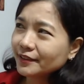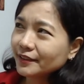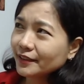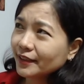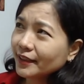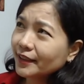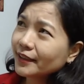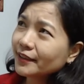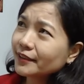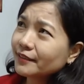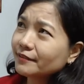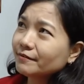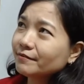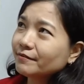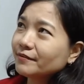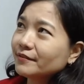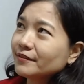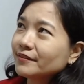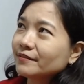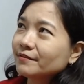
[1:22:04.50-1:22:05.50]

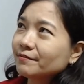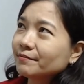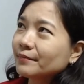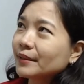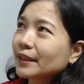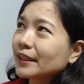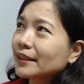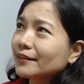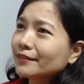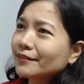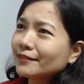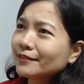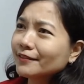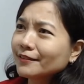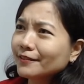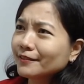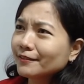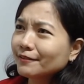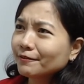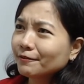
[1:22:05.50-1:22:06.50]
And parang,
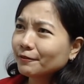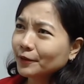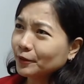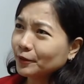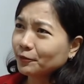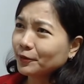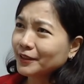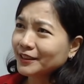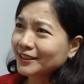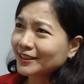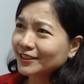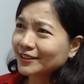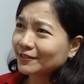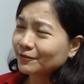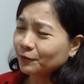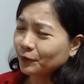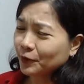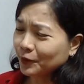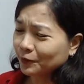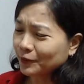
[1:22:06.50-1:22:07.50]
what
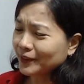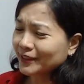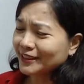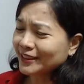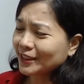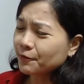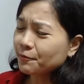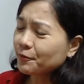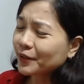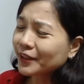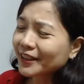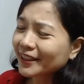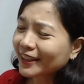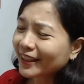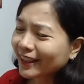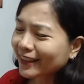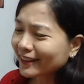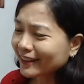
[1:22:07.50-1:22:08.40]
was what was up with that?